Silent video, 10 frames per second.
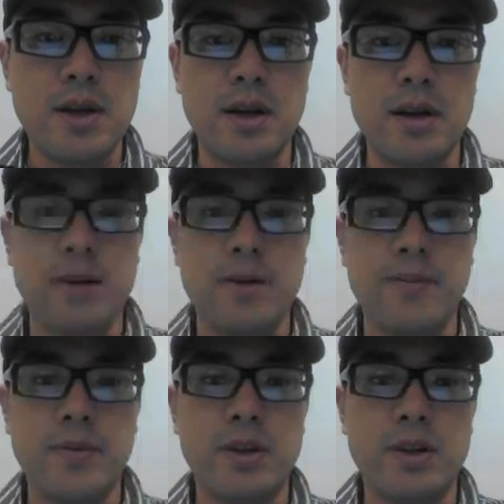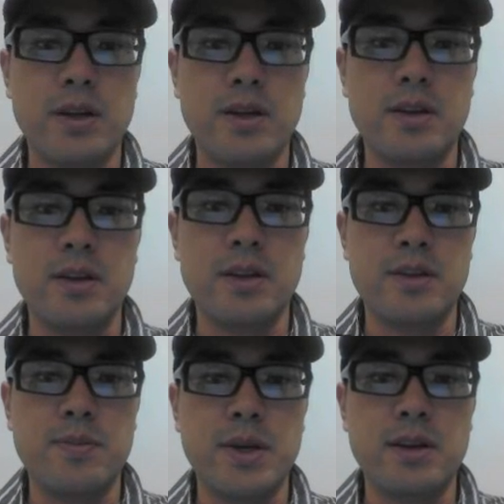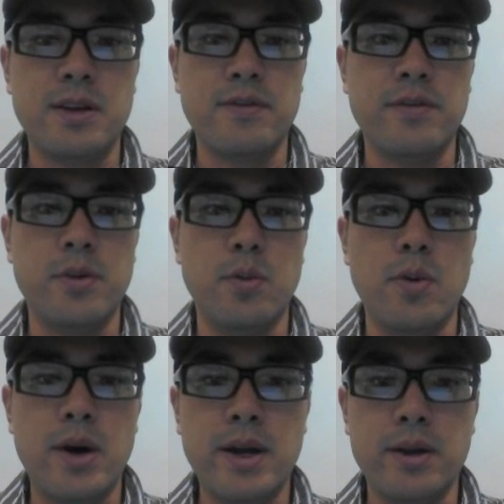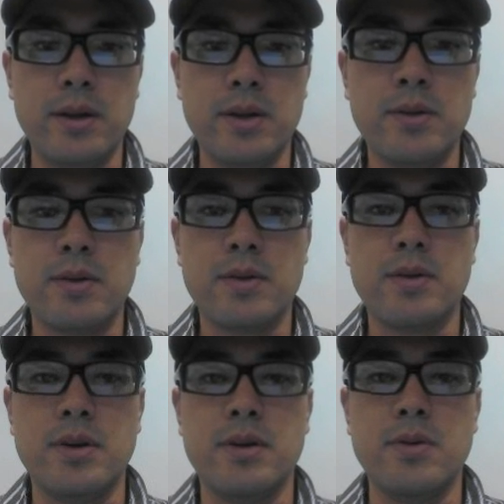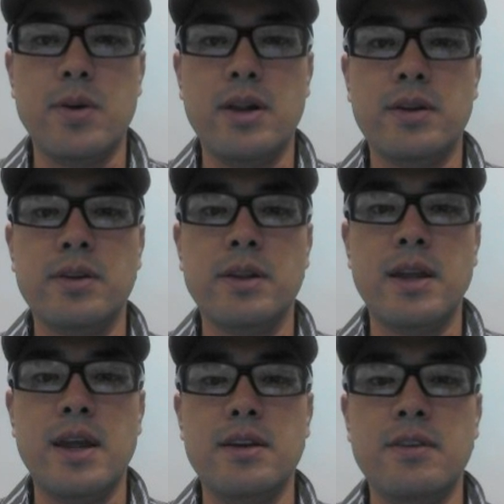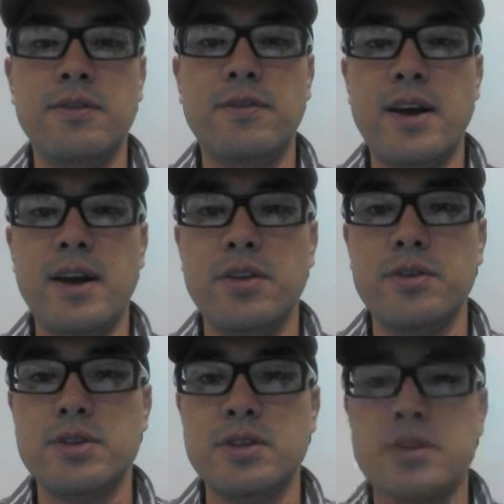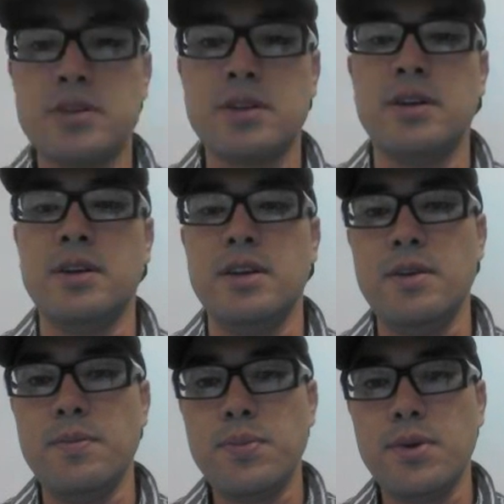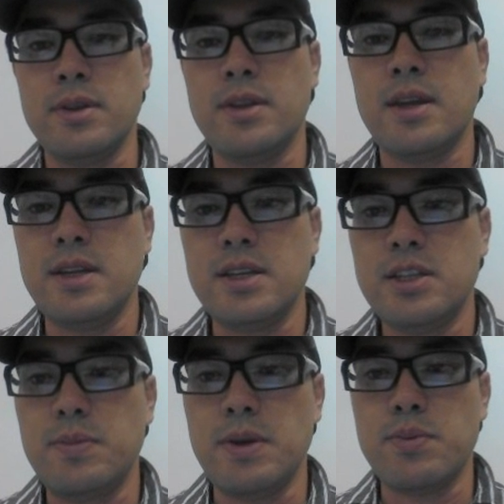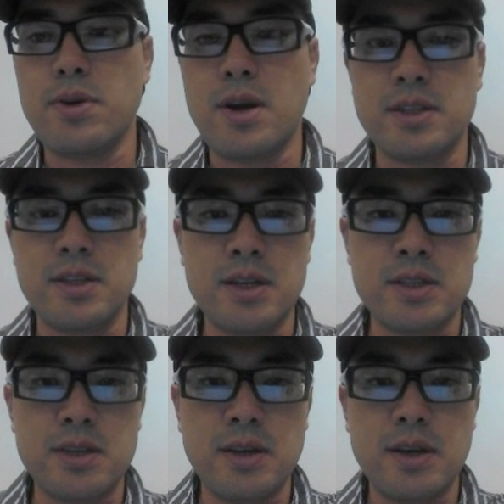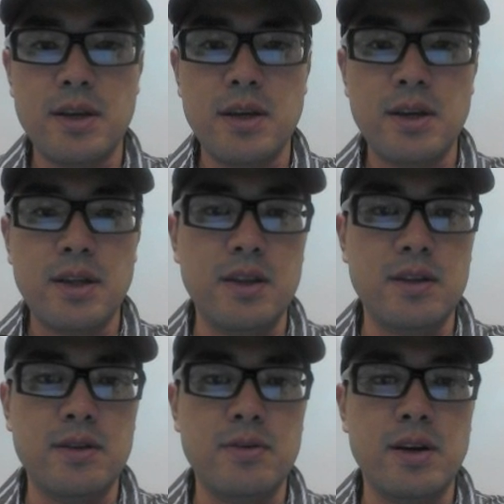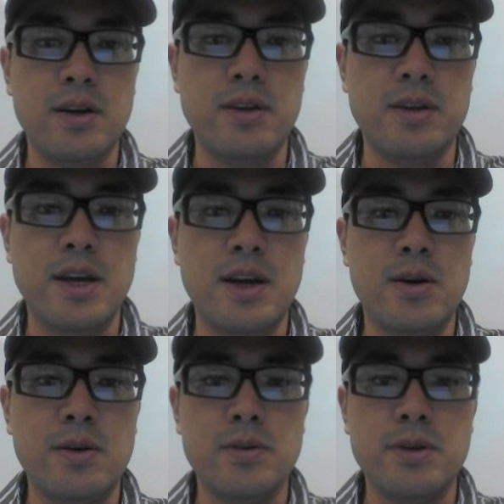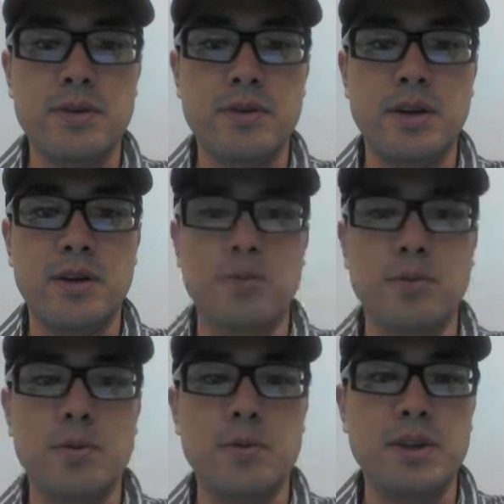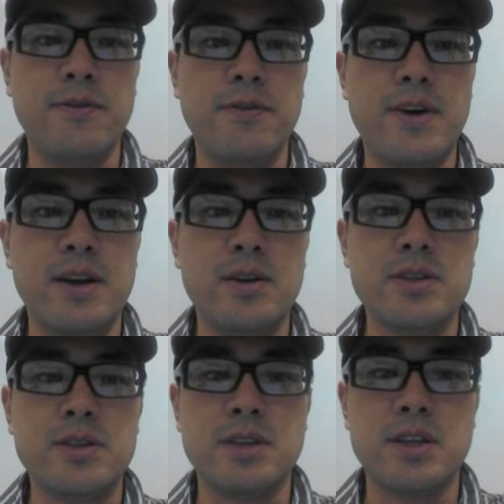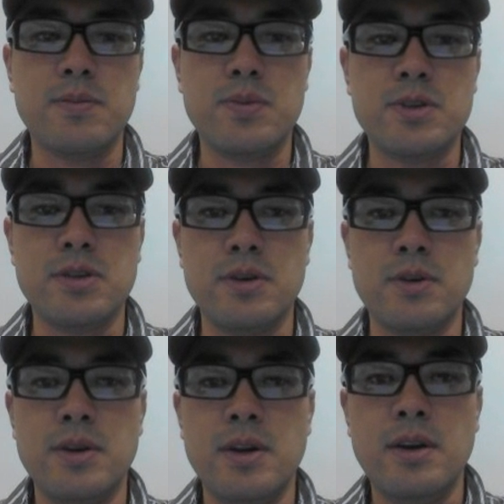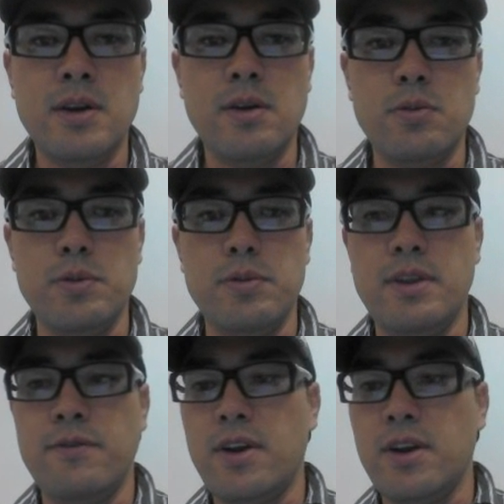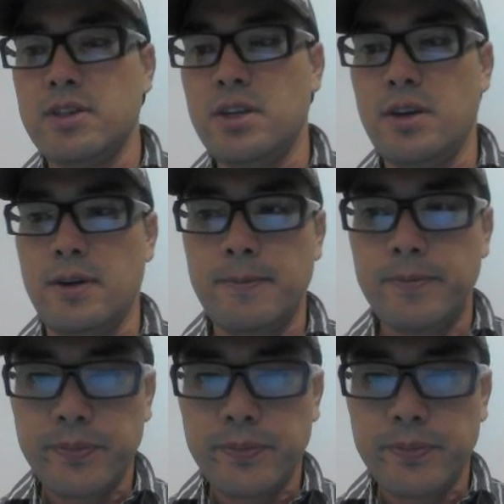At the beginning of the while end of file, there's input that needs to be processed, and then the DAO, we read the files, the temperature, we read the files here.